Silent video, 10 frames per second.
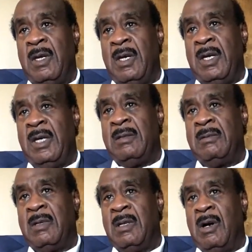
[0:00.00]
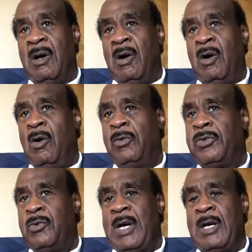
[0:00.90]
And all
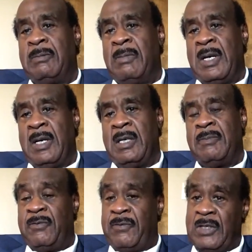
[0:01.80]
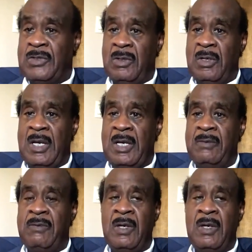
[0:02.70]
throughout my professional life,